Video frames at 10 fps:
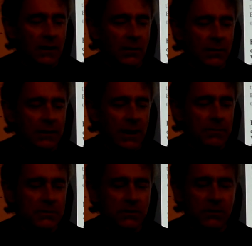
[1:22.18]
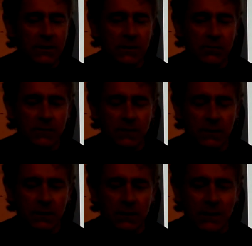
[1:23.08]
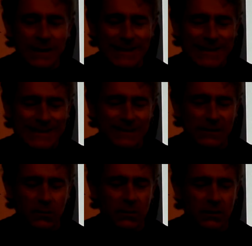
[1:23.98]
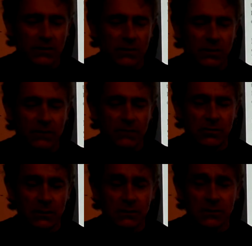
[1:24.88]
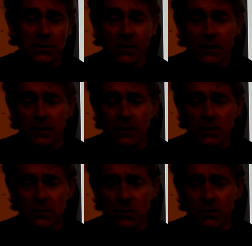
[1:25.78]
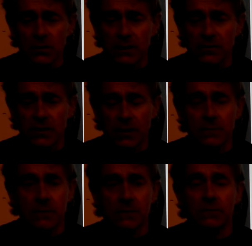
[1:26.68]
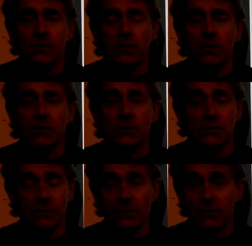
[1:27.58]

with an opportunity to fill the seat with a conservative justice. Ginsburg really a champion for civil